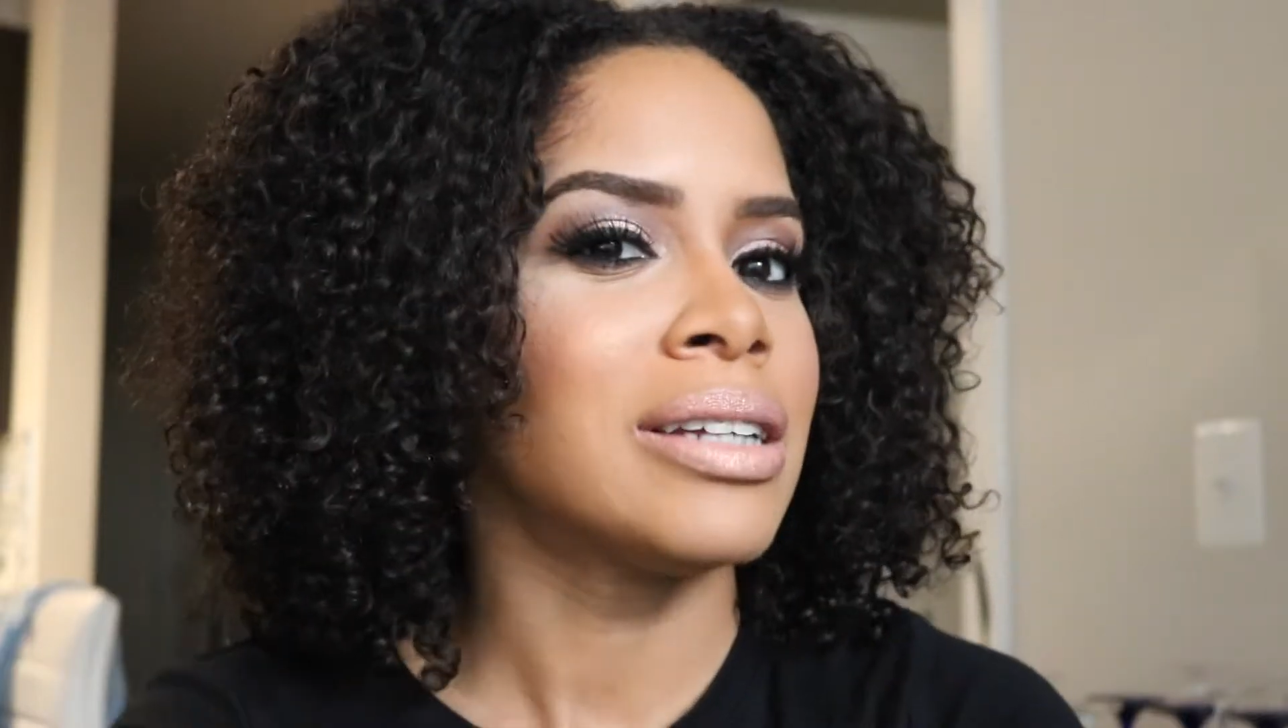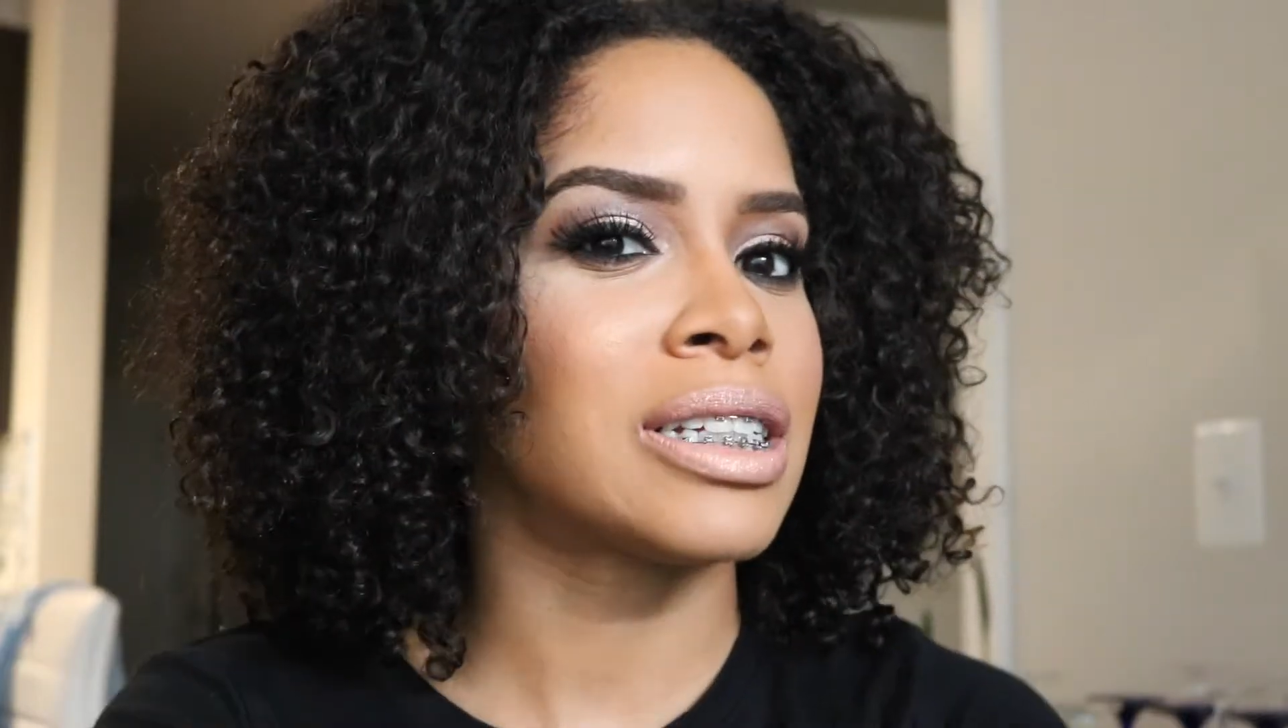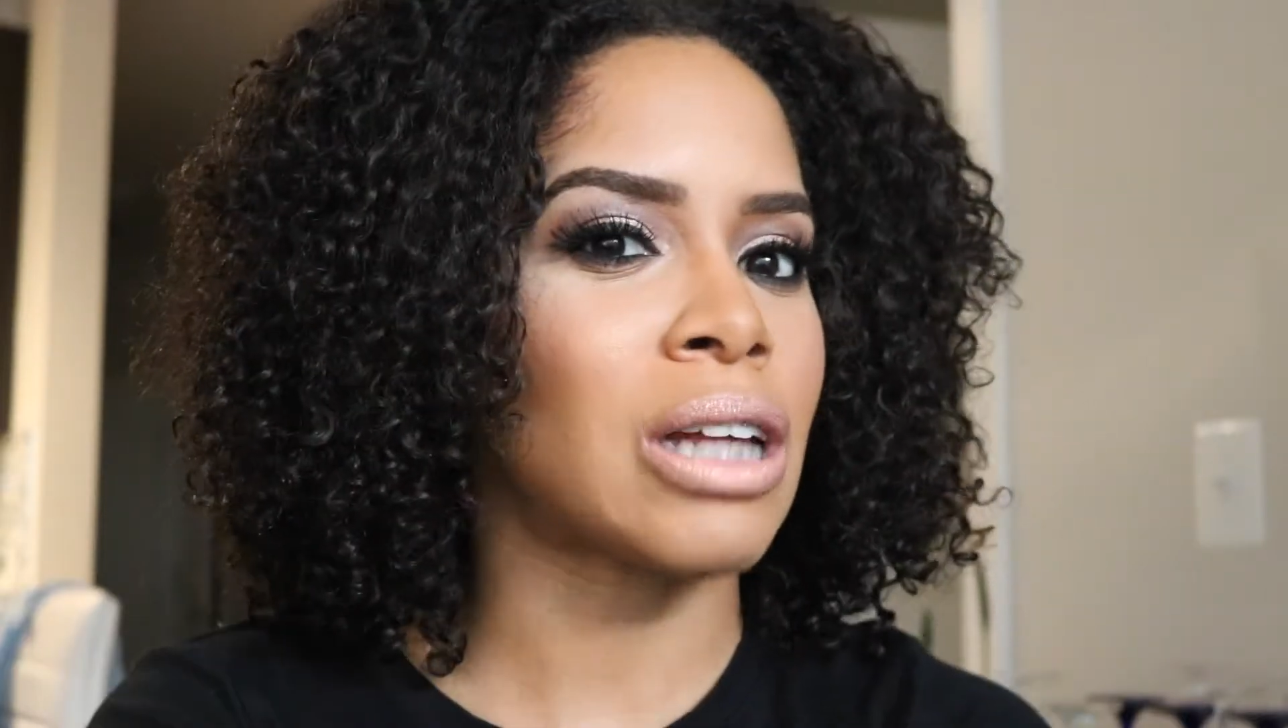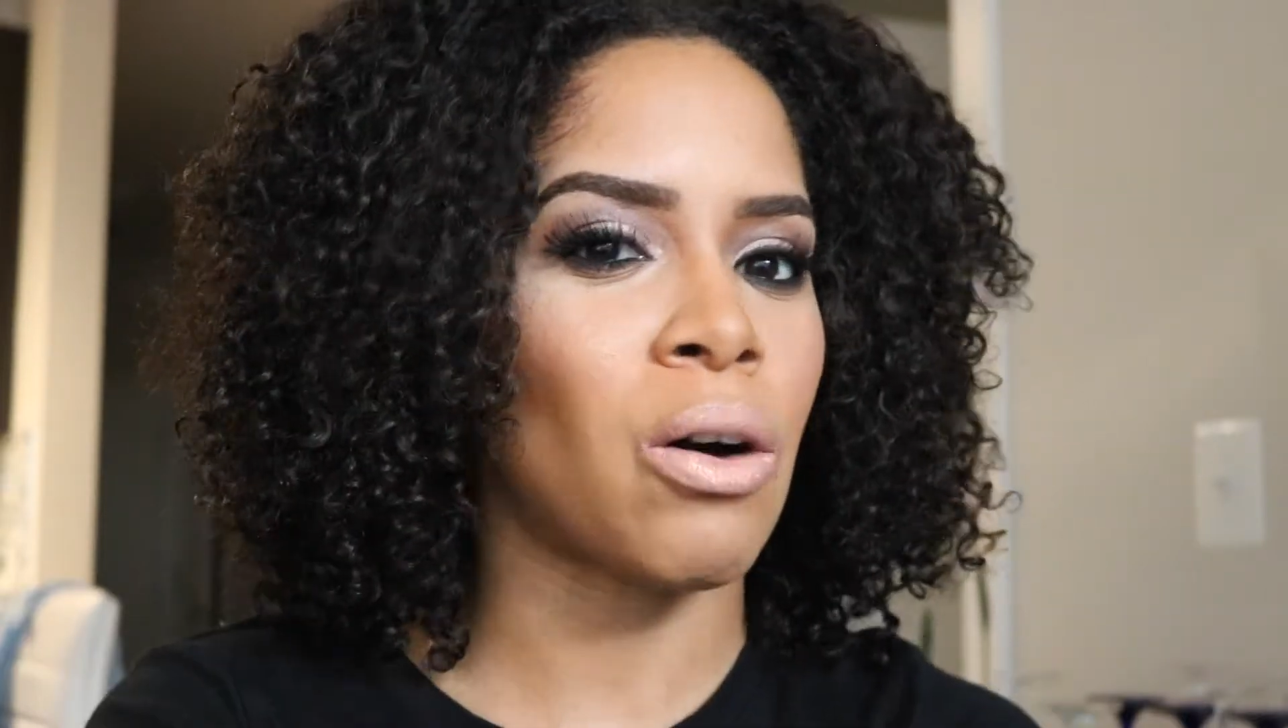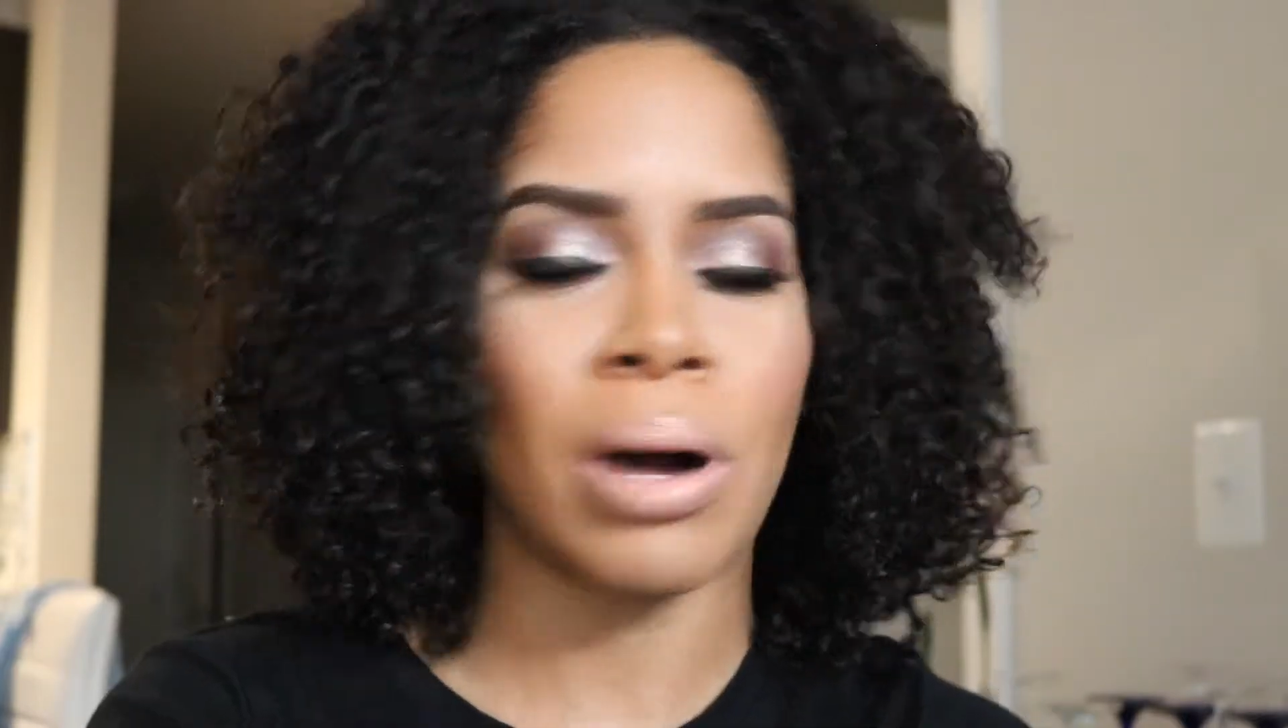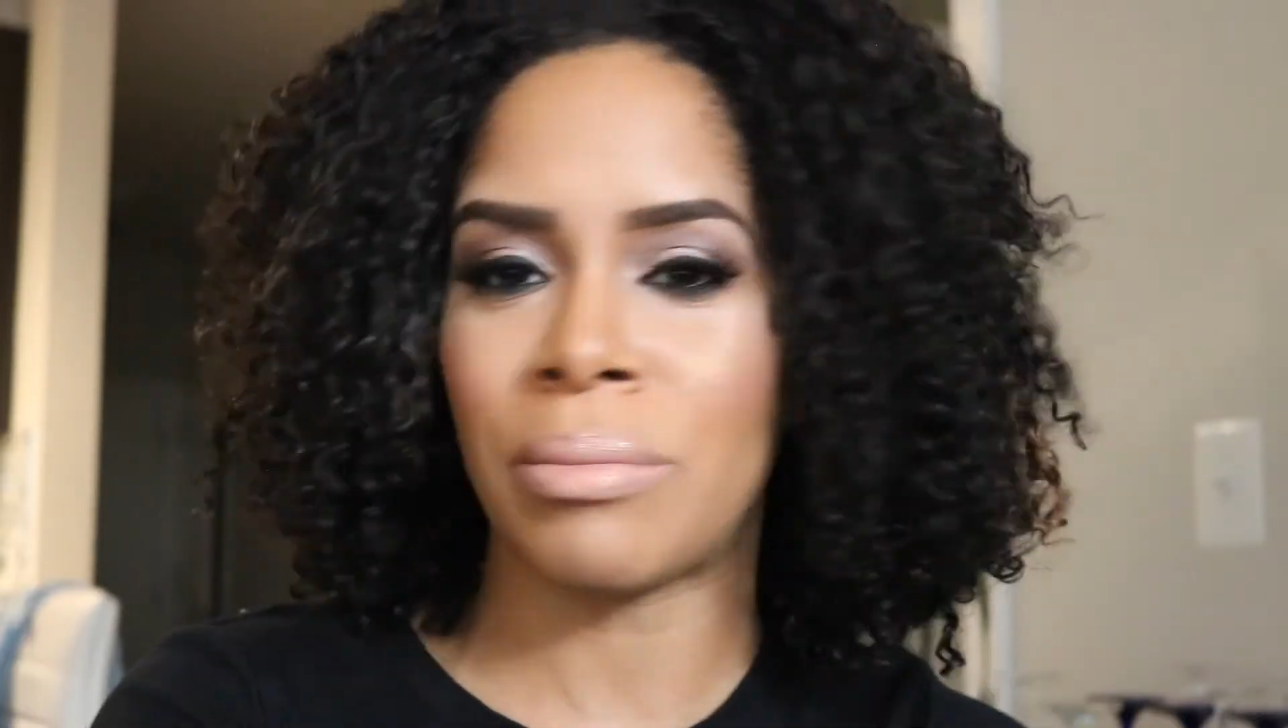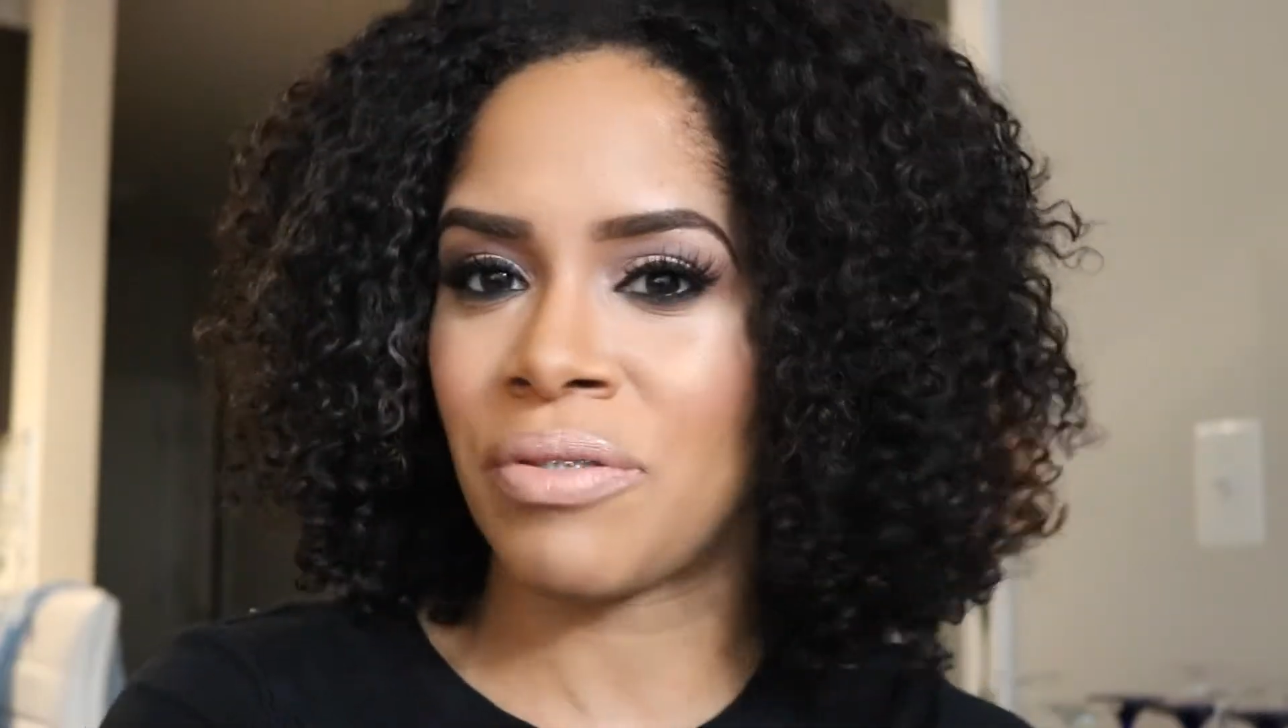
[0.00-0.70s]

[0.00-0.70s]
So